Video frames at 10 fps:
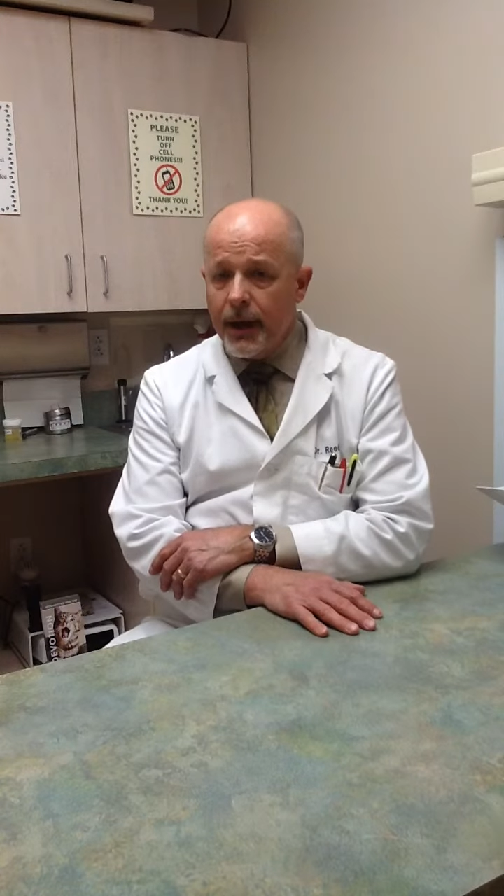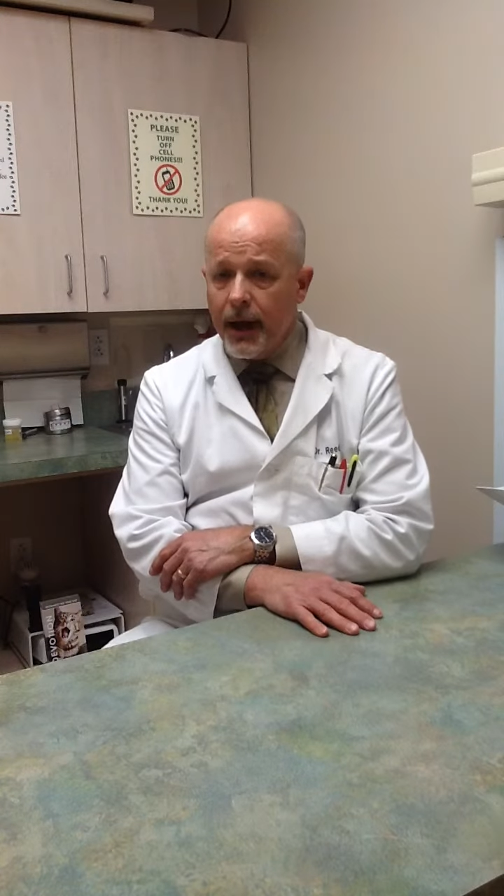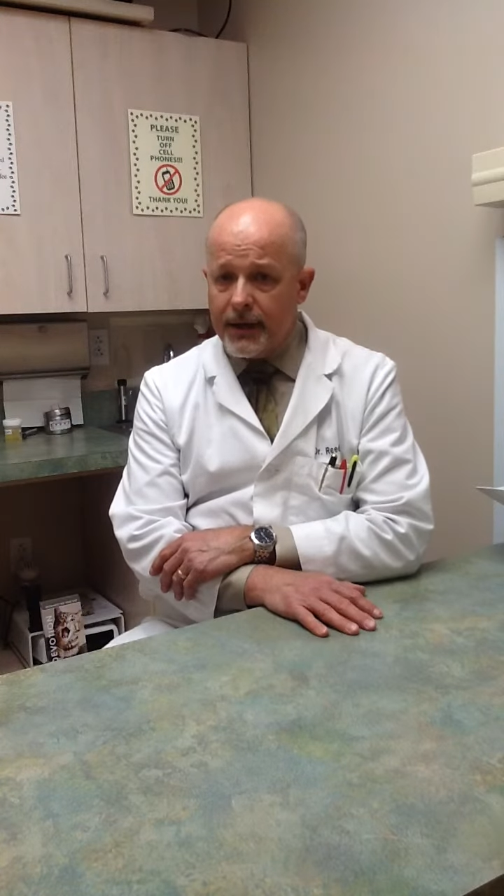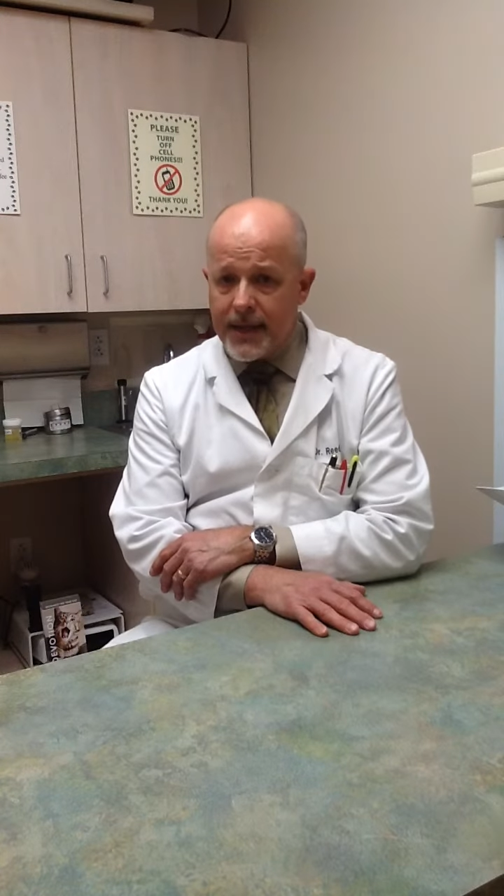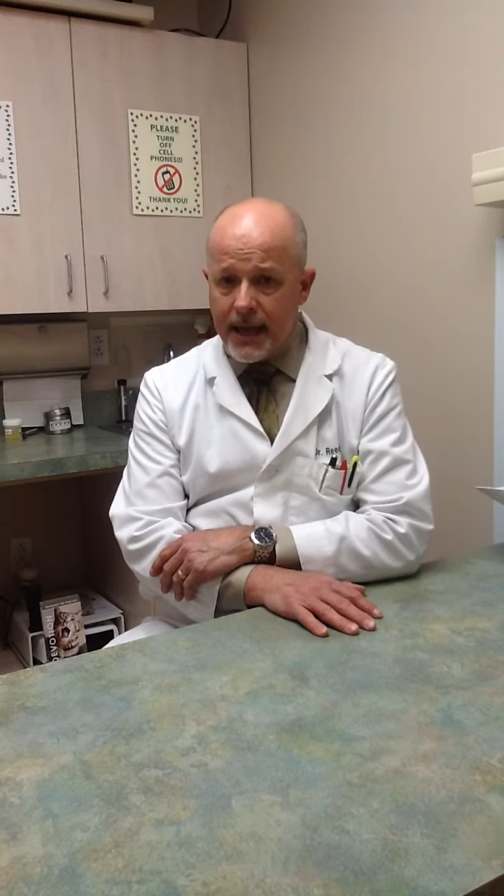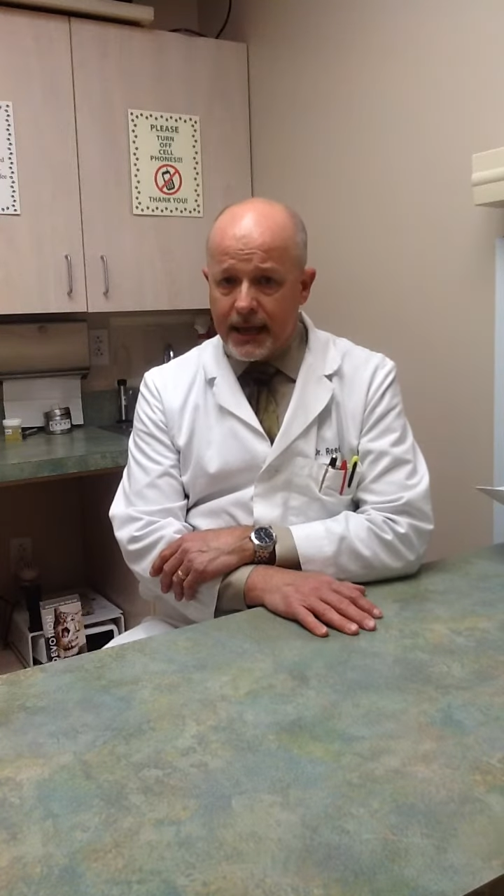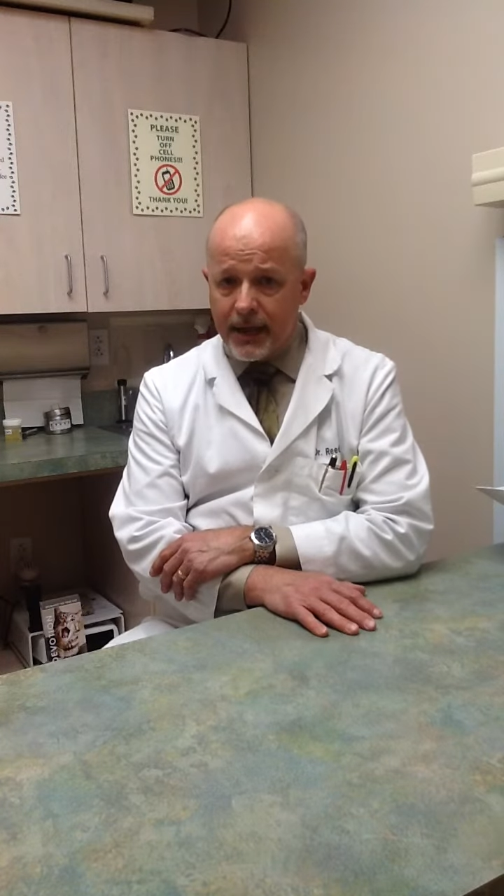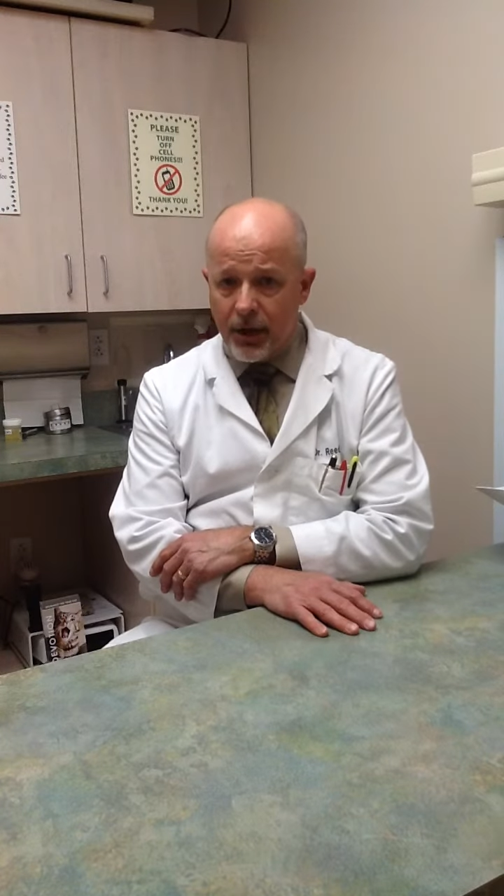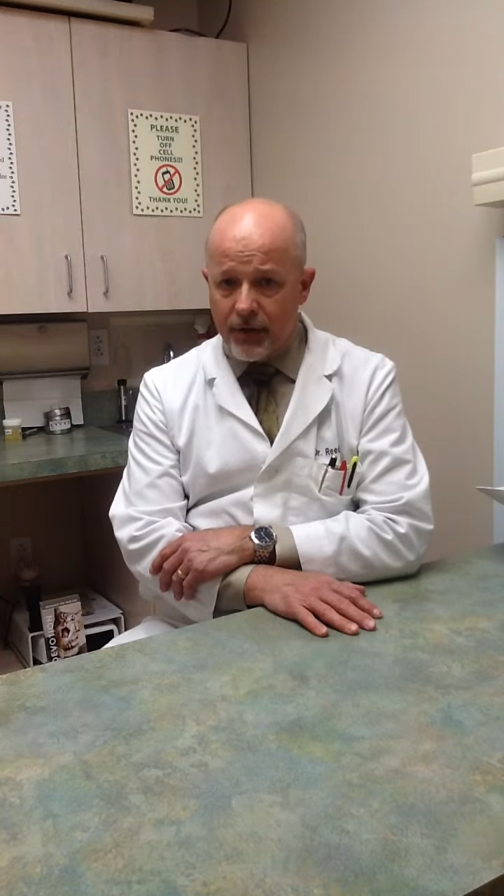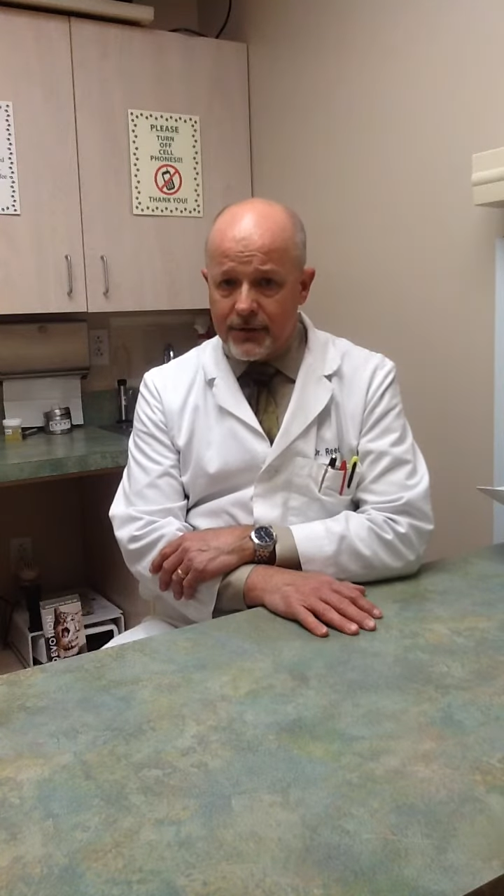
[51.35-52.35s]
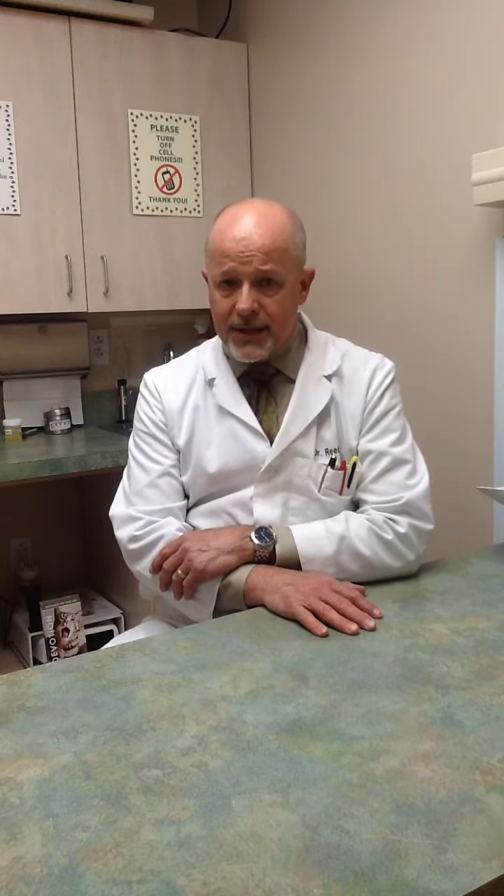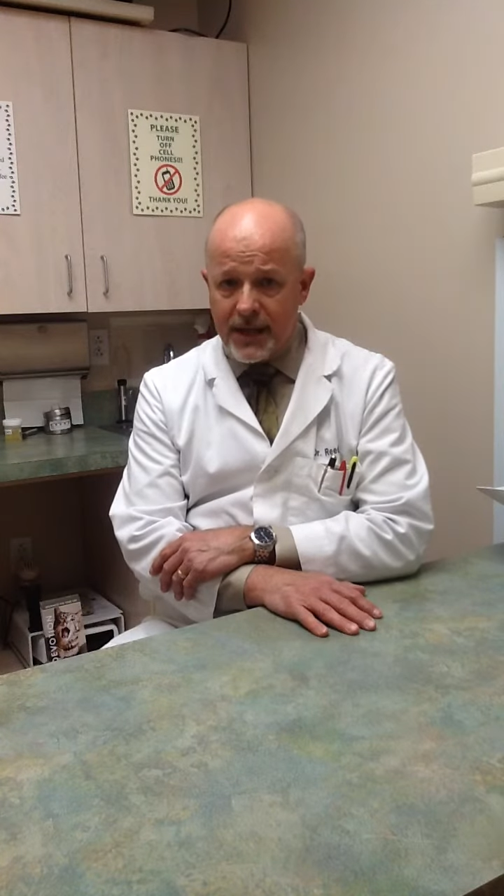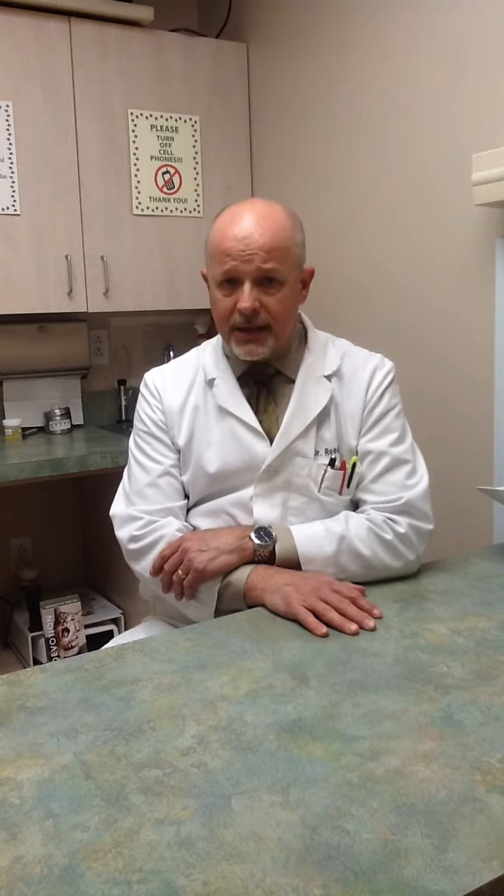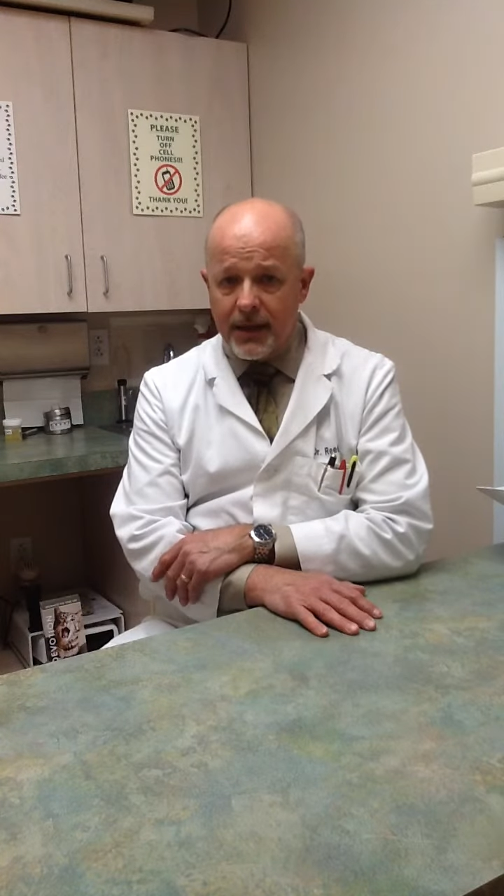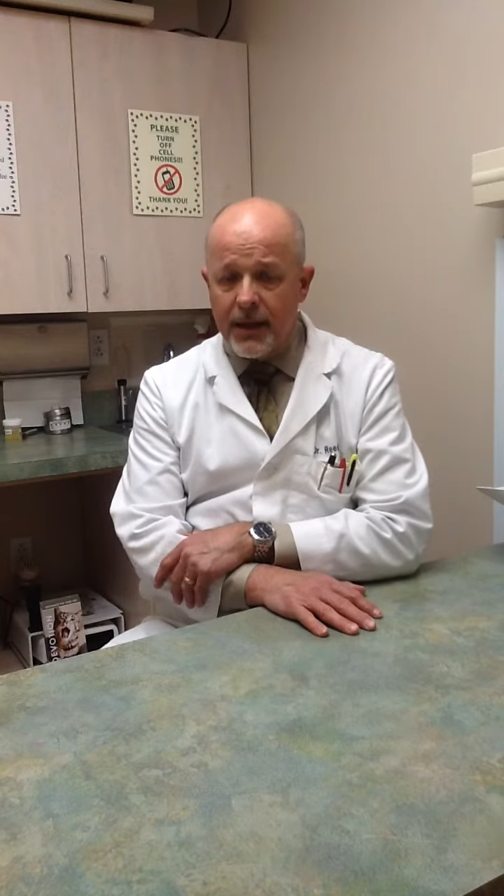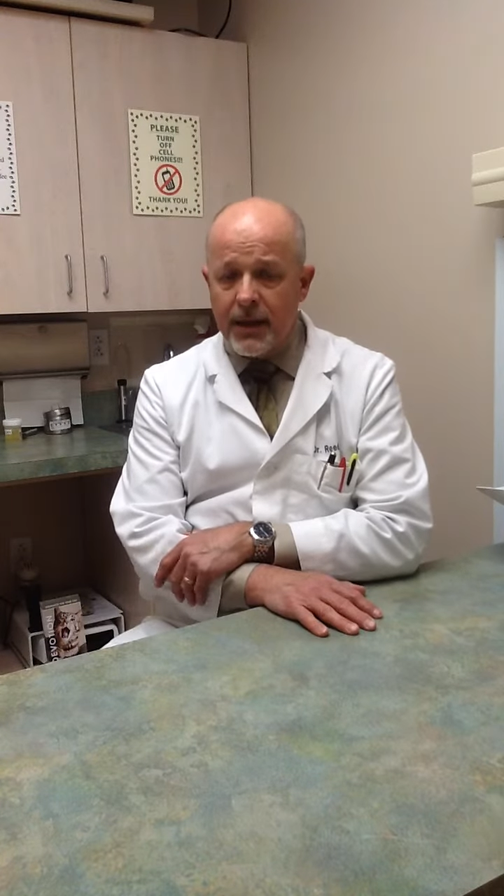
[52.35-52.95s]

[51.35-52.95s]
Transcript: uh, taking care of teeth,